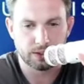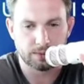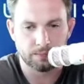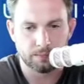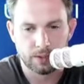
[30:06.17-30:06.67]

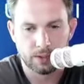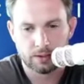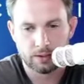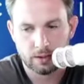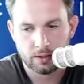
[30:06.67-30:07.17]
I
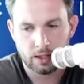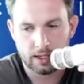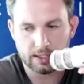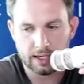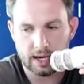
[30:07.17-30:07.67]

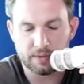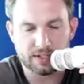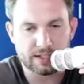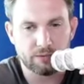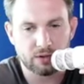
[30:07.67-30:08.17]
mean,
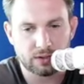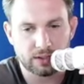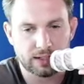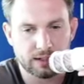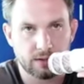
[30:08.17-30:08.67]

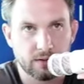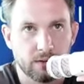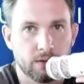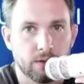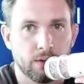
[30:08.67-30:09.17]
definitely
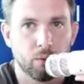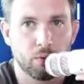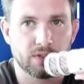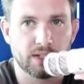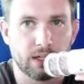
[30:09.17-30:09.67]

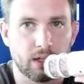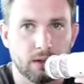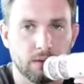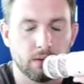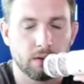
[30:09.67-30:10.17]
we're
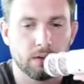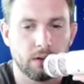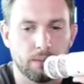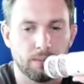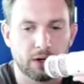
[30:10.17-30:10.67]
seeing
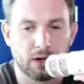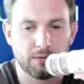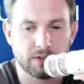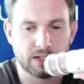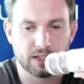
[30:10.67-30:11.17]
a bigger
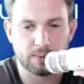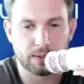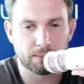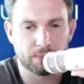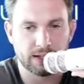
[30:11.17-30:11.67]
emphasis
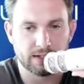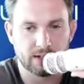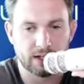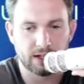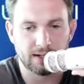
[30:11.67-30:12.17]
being placed
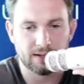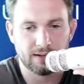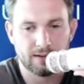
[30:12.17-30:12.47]
on